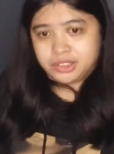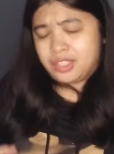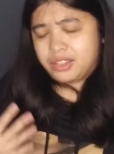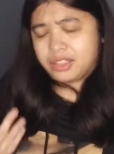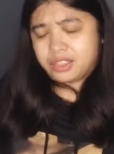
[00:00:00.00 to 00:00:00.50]

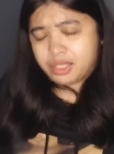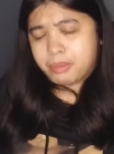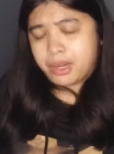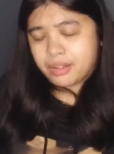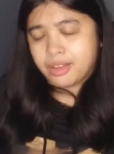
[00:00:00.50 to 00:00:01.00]
I'm thinking
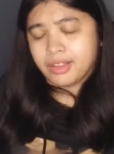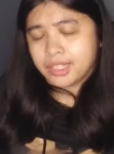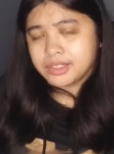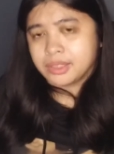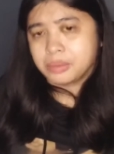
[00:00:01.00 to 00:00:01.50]
about
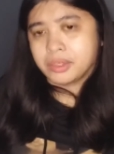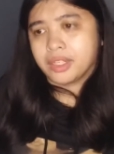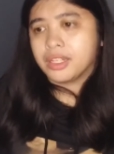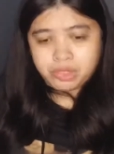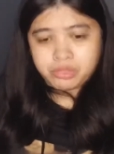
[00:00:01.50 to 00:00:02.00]
collecting
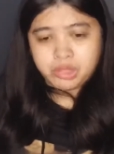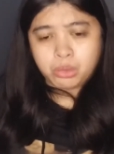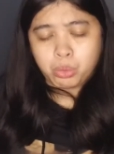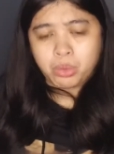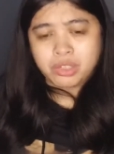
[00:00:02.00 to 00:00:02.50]

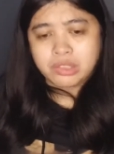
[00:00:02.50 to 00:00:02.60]
them.